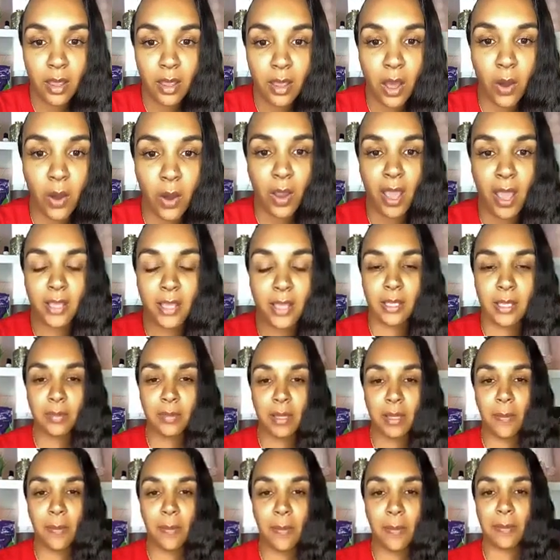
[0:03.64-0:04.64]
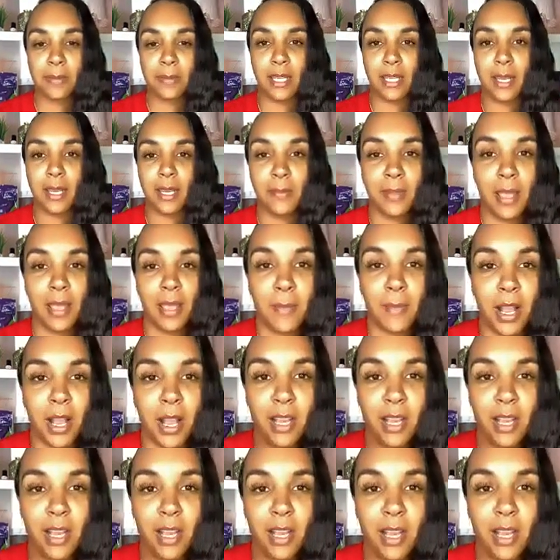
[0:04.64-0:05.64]
Okay, something popped up. Am I
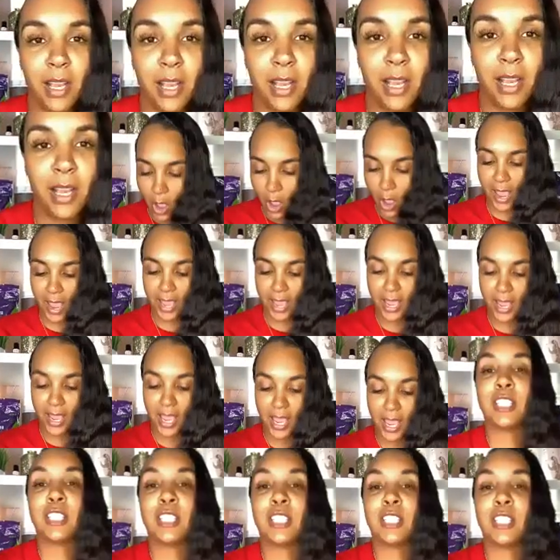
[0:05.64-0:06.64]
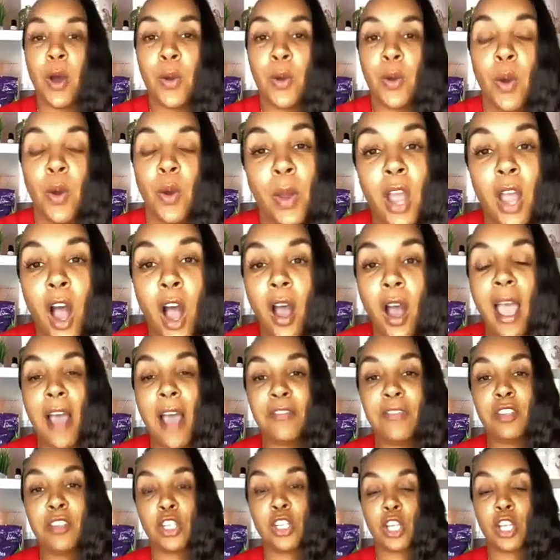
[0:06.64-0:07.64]
good? Okay, so we all
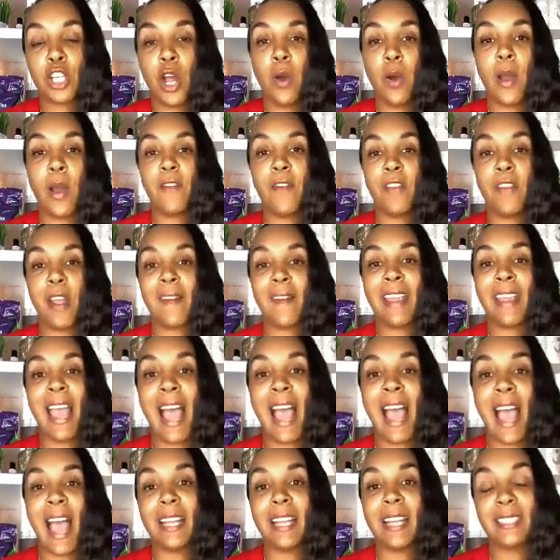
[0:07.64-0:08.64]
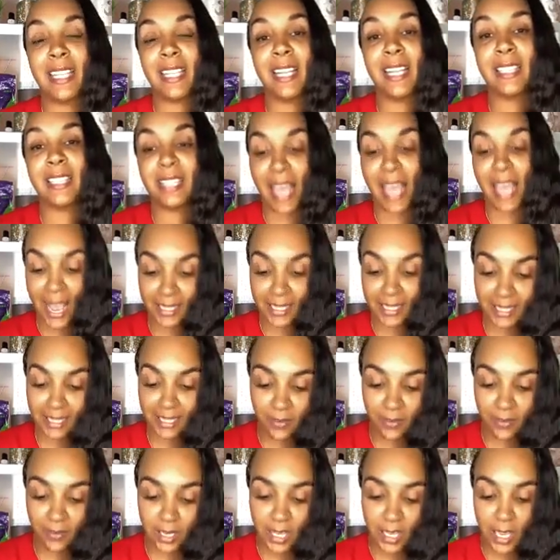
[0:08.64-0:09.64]
have to show a very high intense
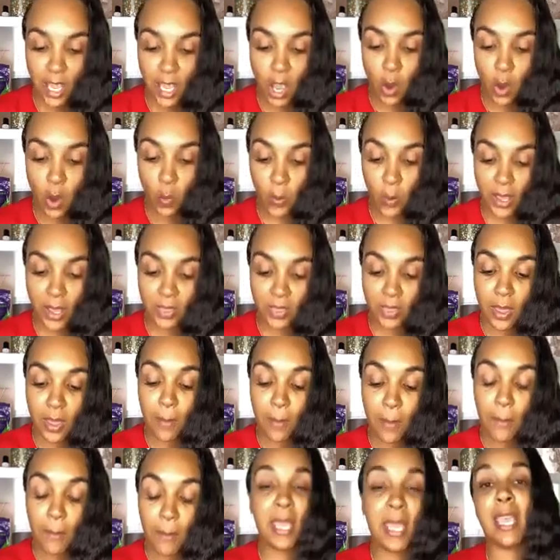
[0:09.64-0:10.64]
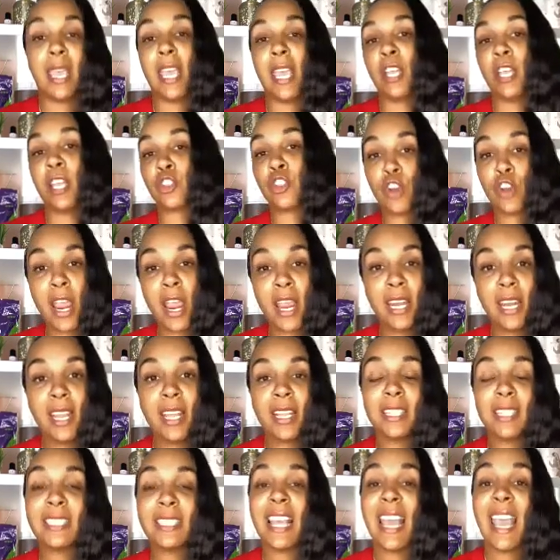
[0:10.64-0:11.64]
activity with being in
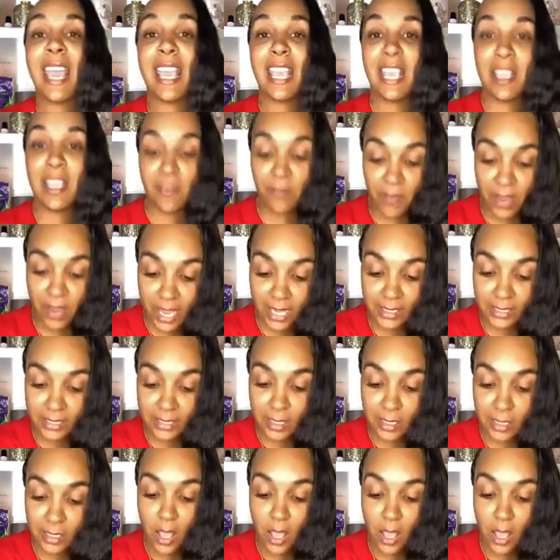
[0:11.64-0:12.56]
trainings, events,